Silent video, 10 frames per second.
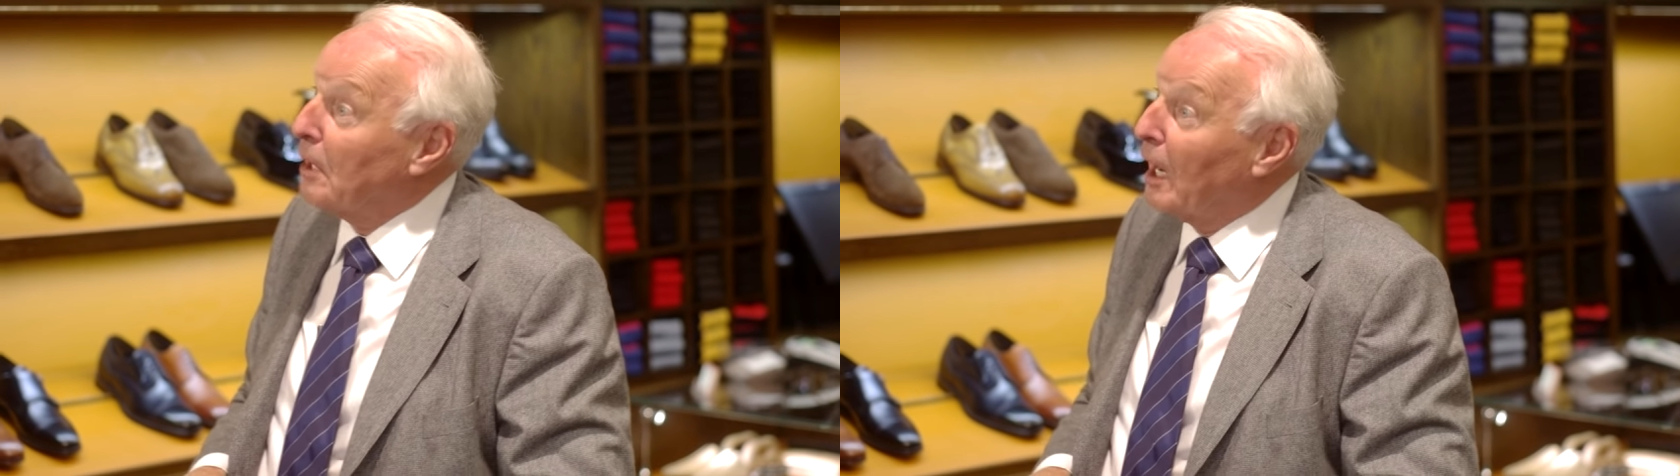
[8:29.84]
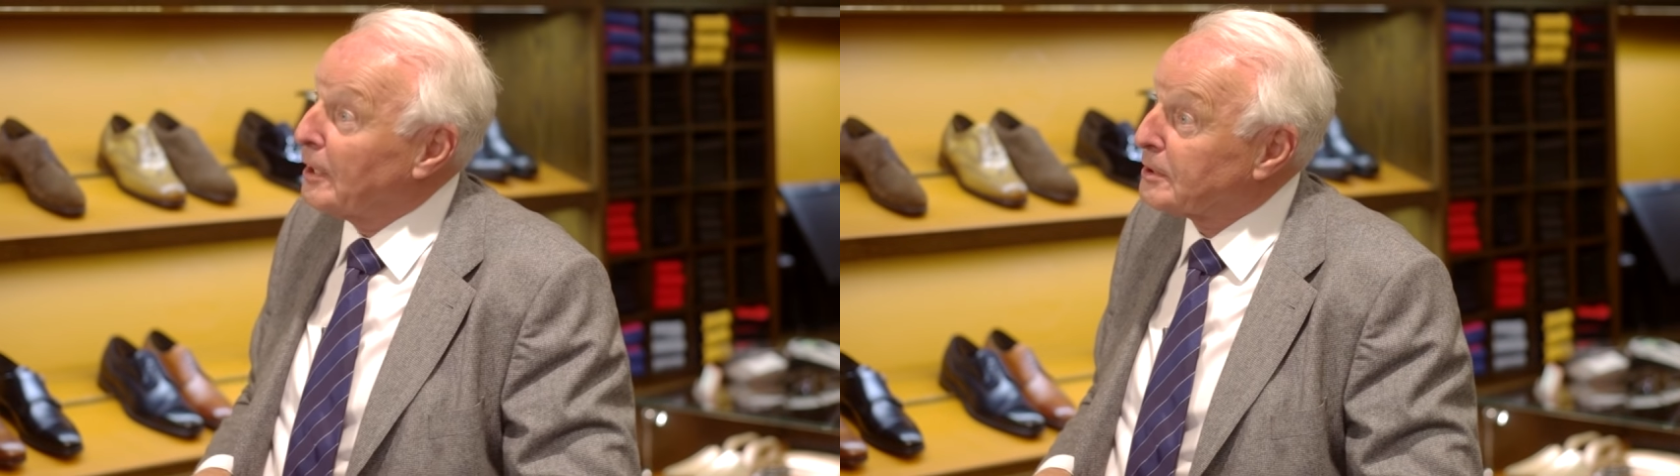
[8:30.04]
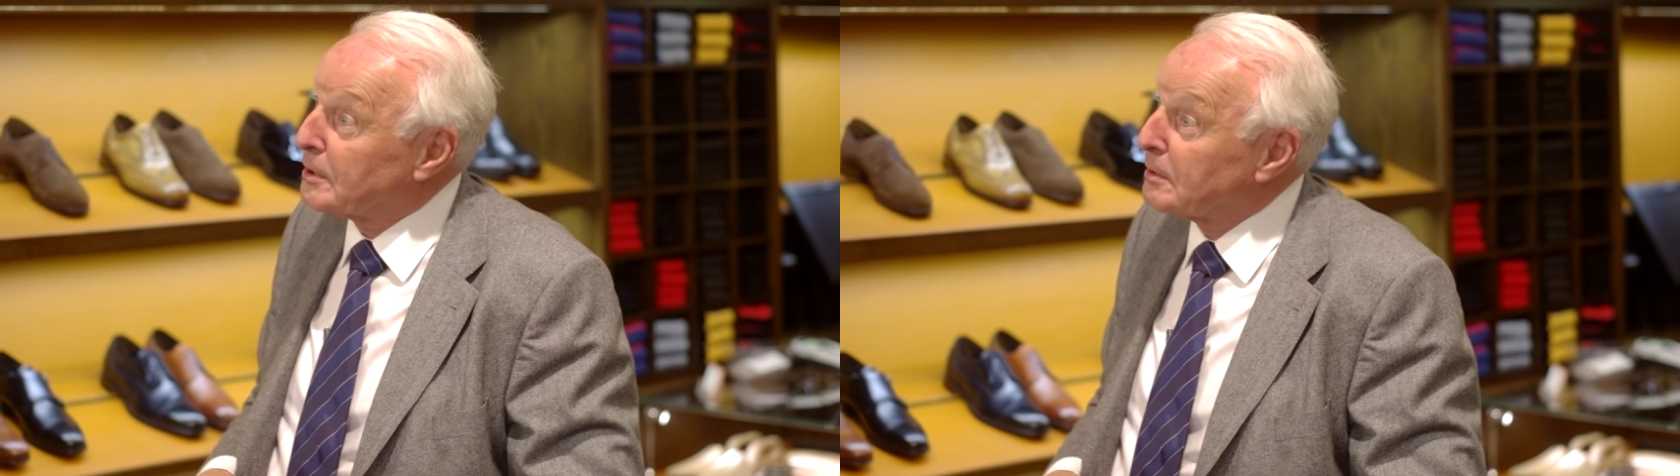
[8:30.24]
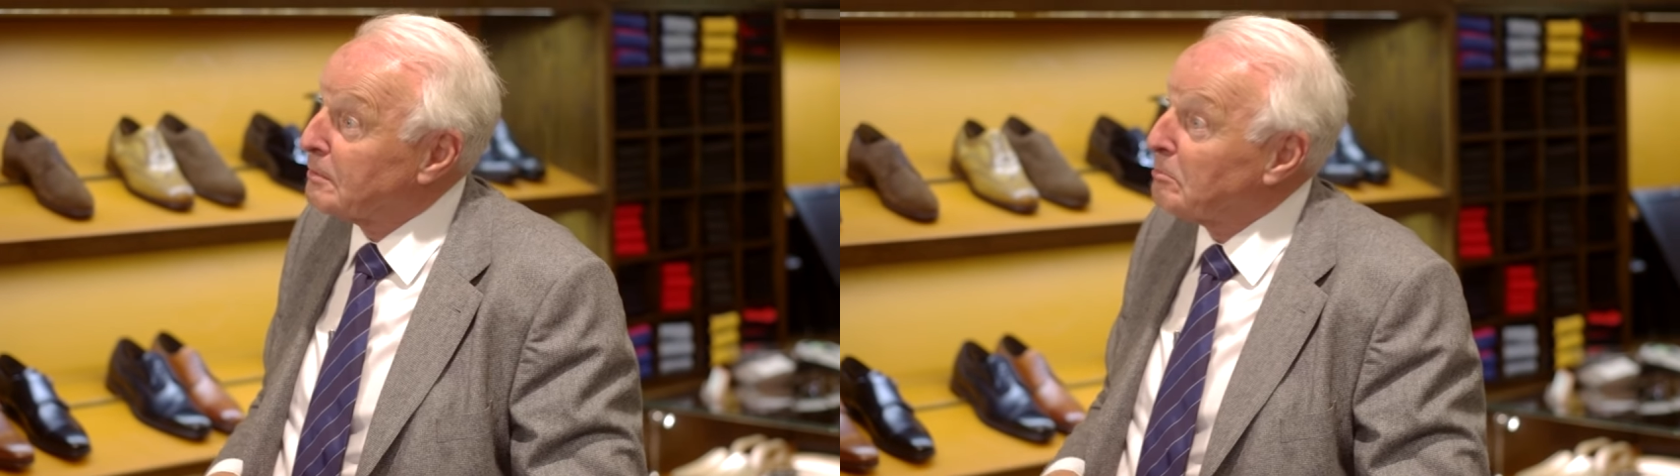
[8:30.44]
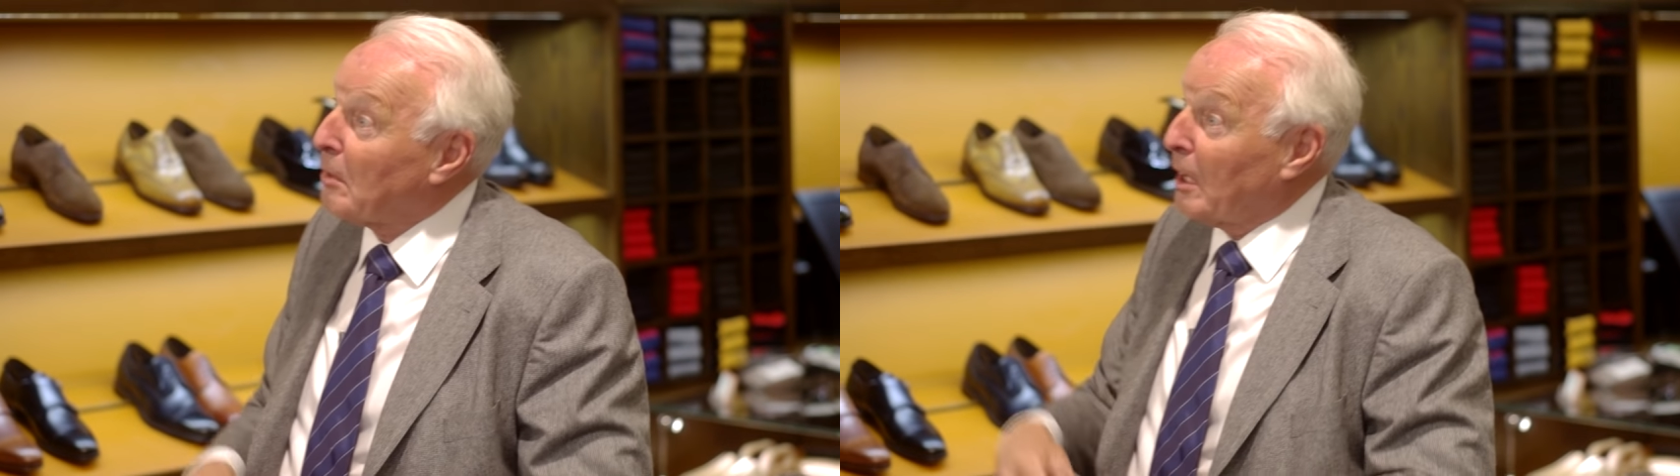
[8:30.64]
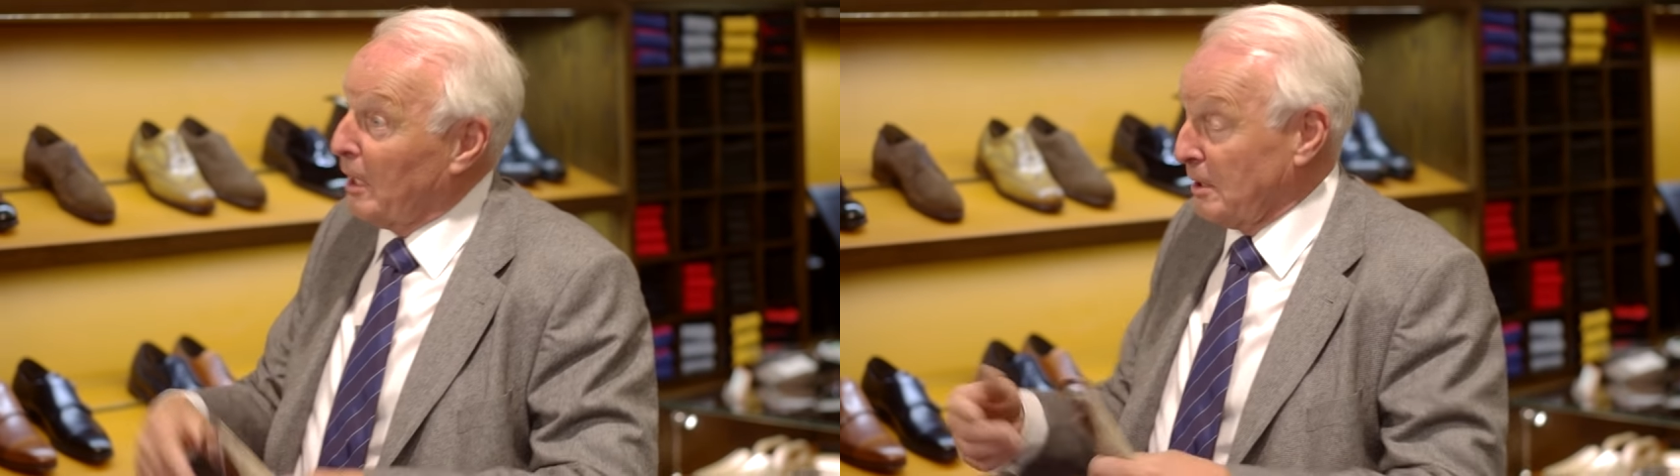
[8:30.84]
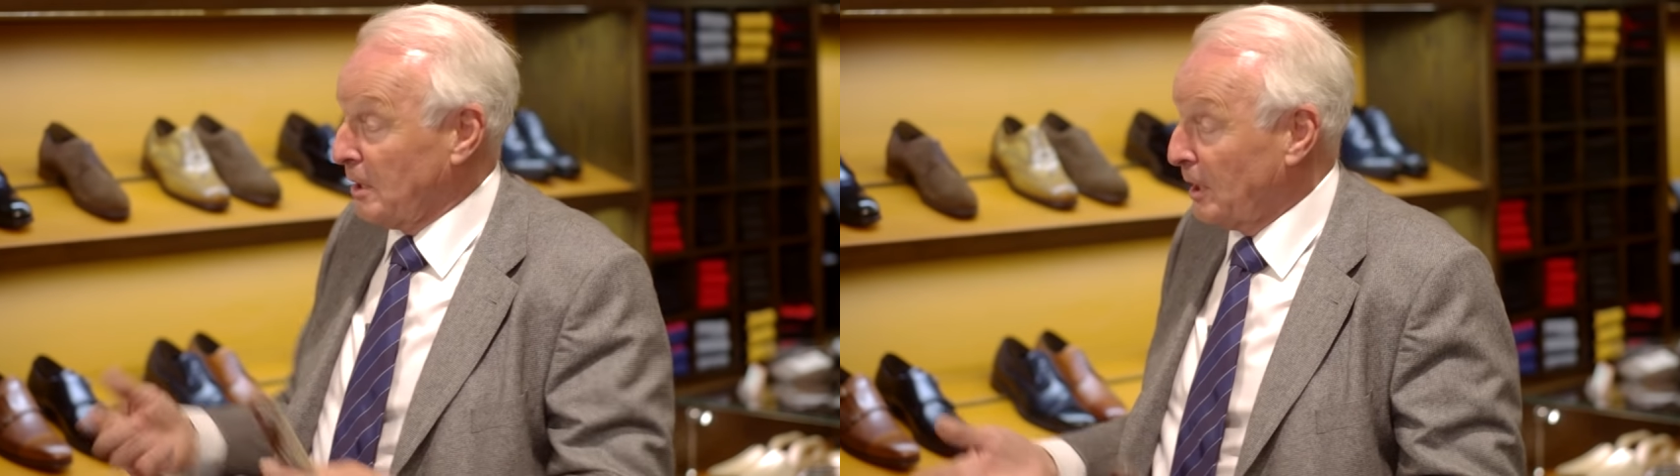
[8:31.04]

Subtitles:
lasts. It